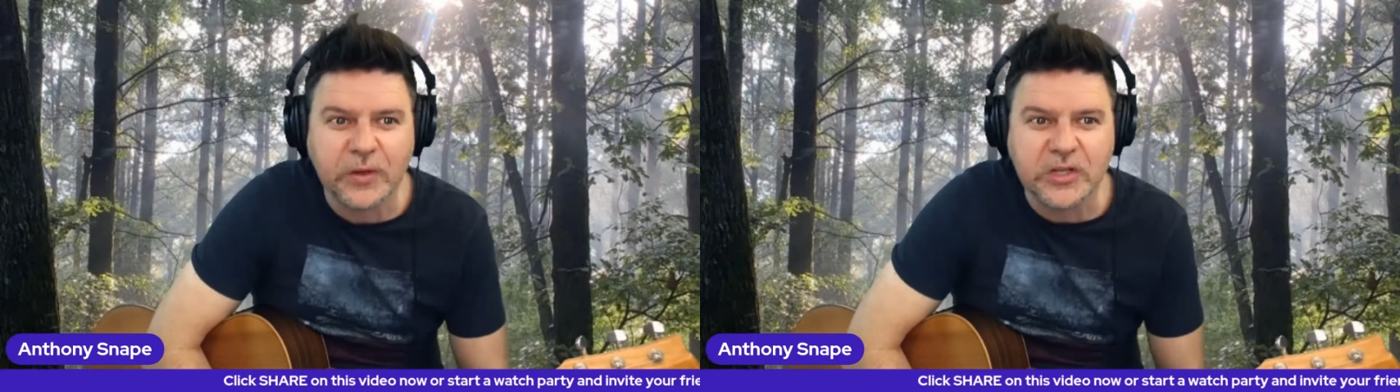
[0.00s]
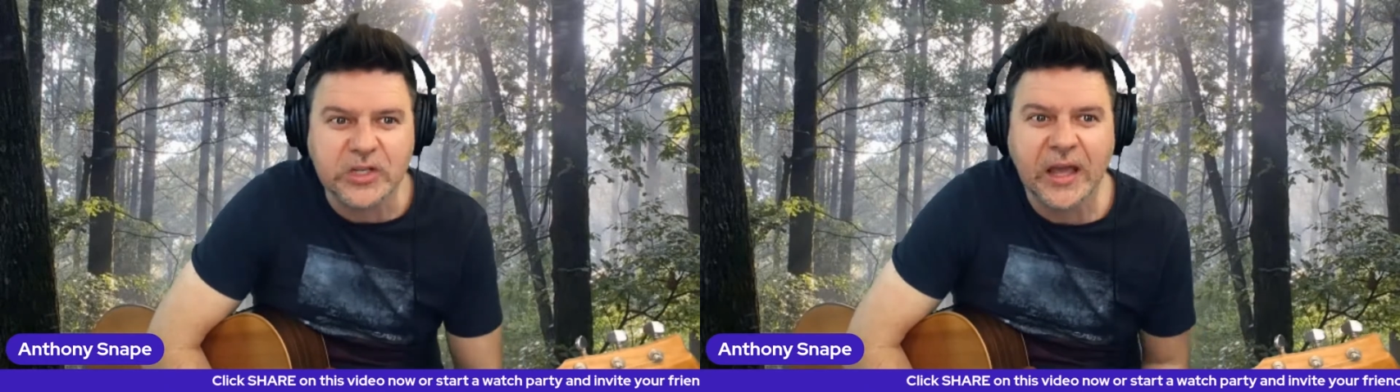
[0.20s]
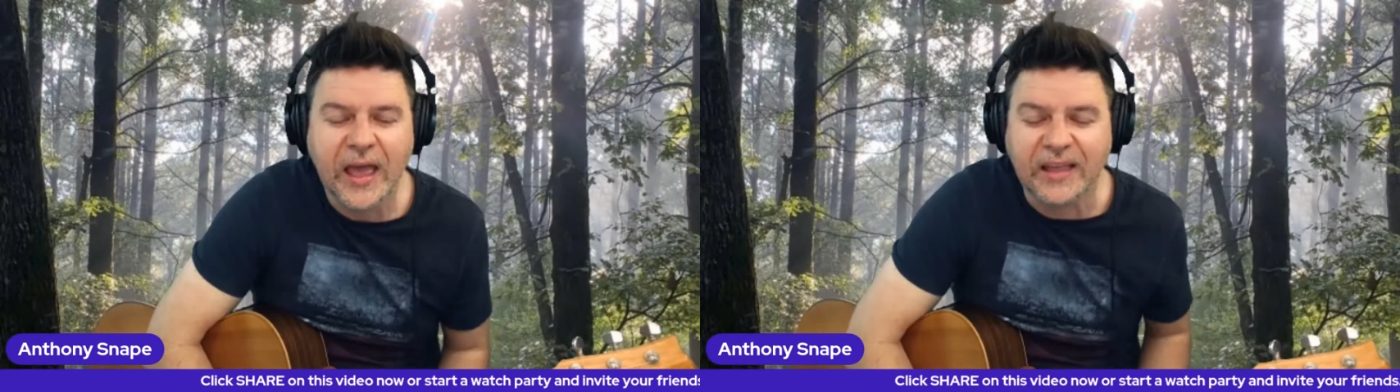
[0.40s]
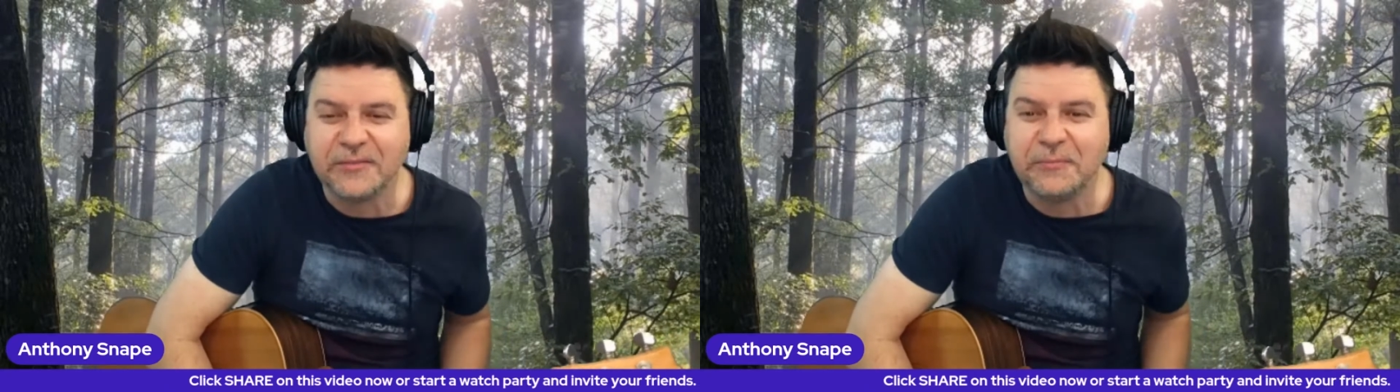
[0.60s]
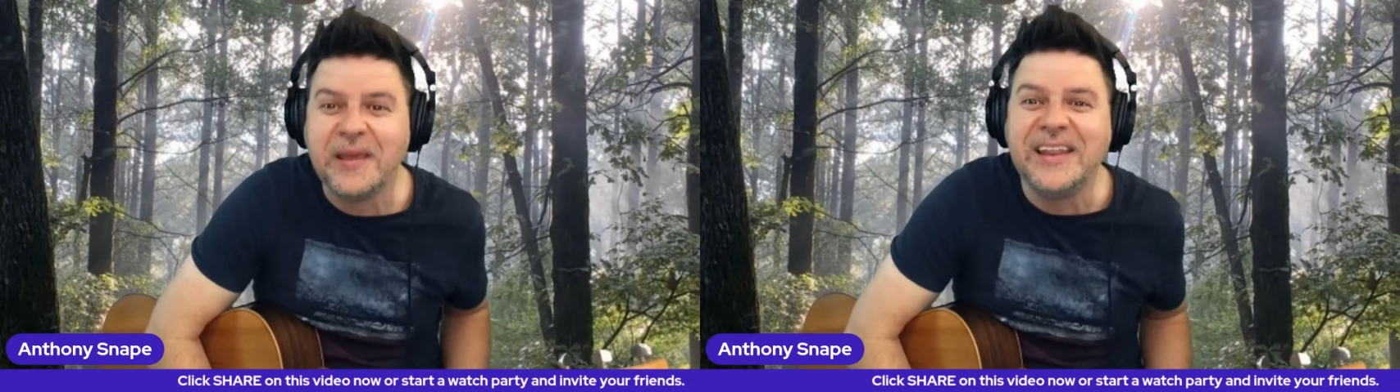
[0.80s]
which
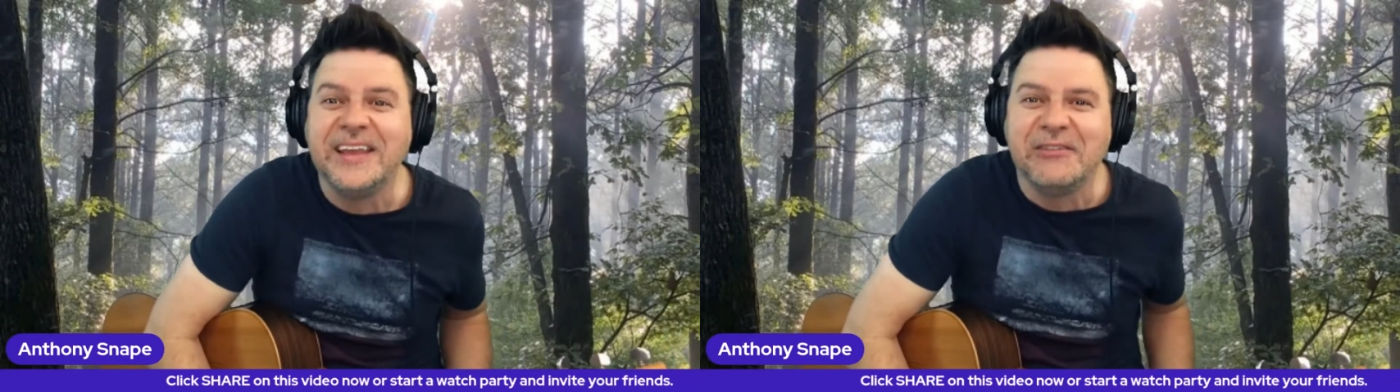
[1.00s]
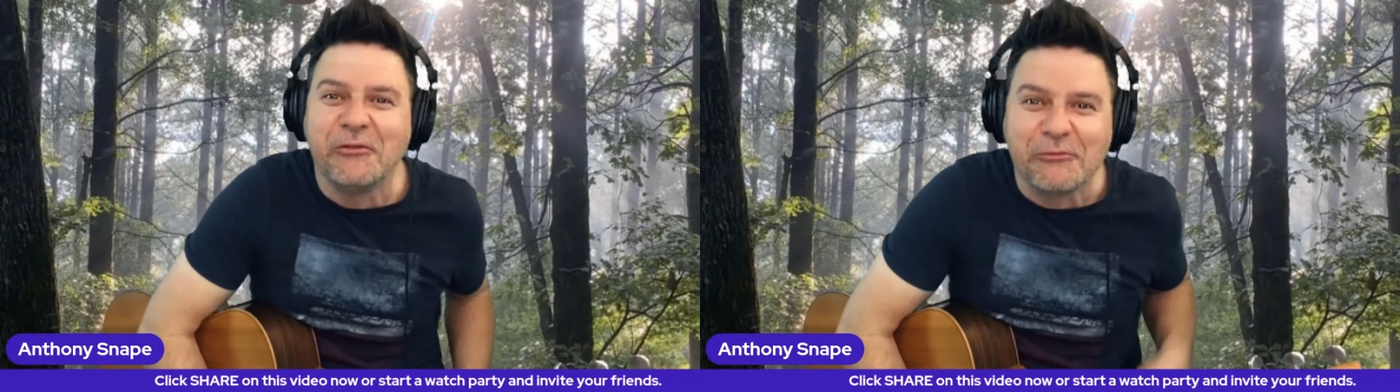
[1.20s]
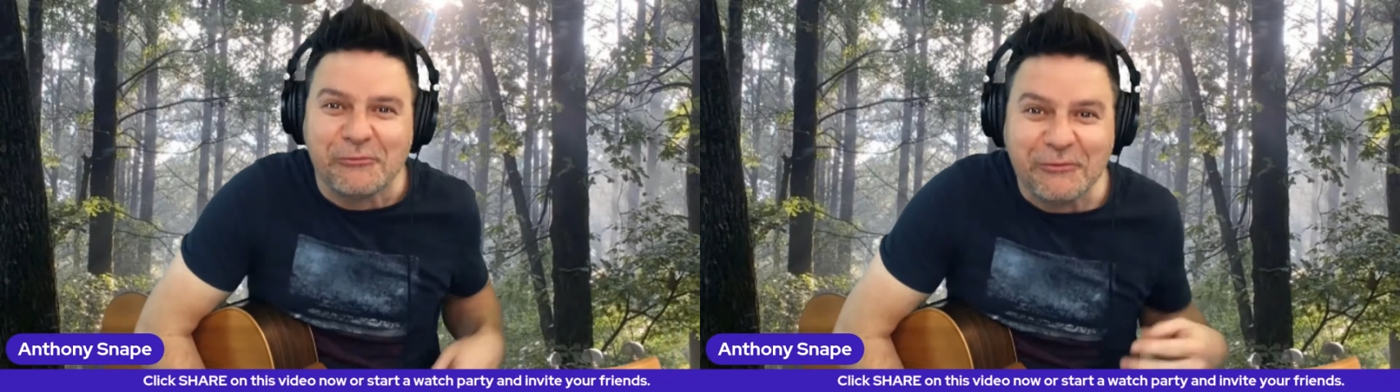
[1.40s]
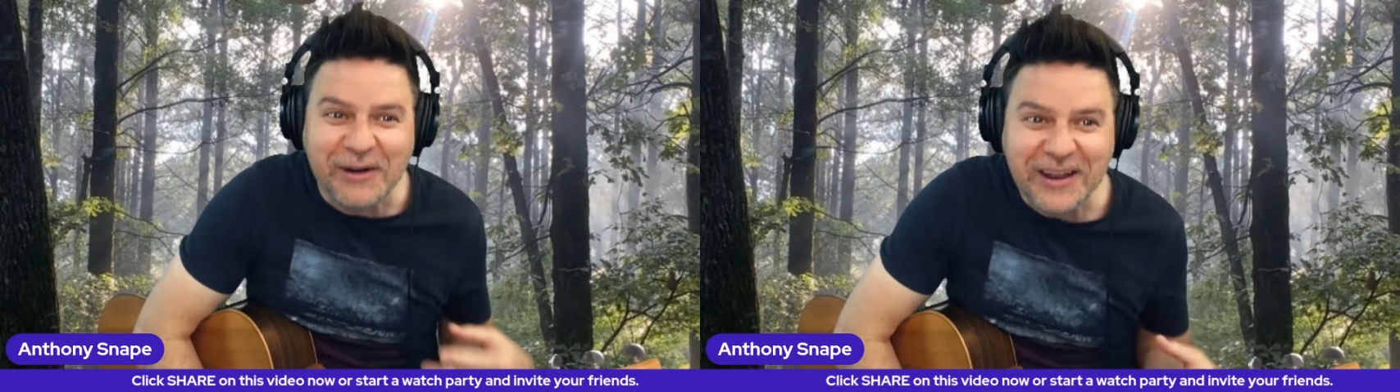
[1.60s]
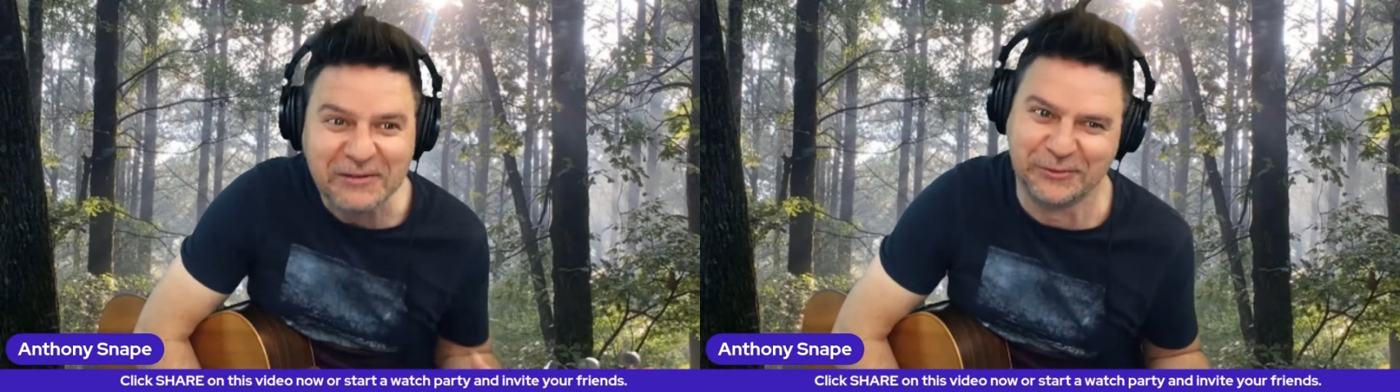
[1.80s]
has been
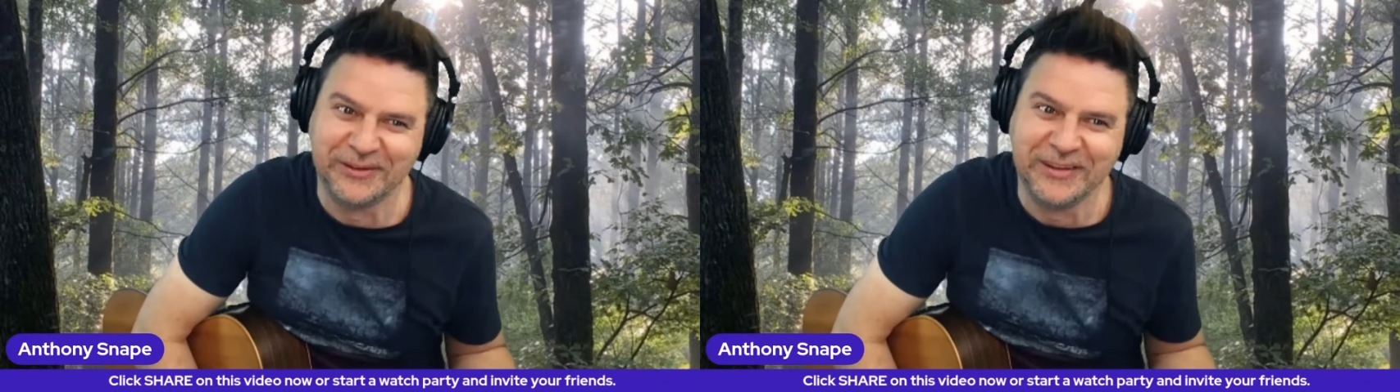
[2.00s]
incredible